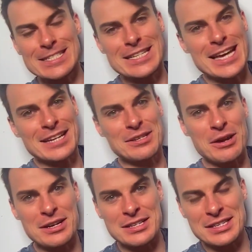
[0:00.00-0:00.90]
Yes, I
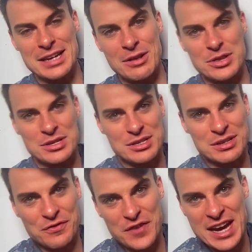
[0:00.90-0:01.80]
can sell this as
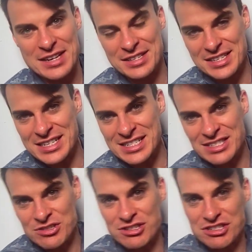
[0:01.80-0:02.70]
a fetus still,
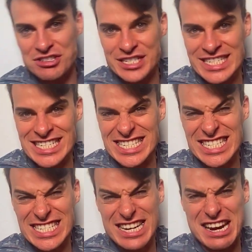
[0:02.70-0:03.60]
it's not too late.
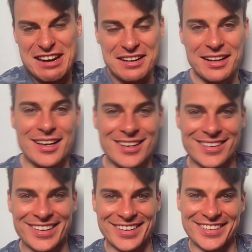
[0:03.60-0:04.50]

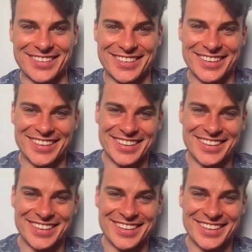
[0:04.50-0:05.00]
Yeah.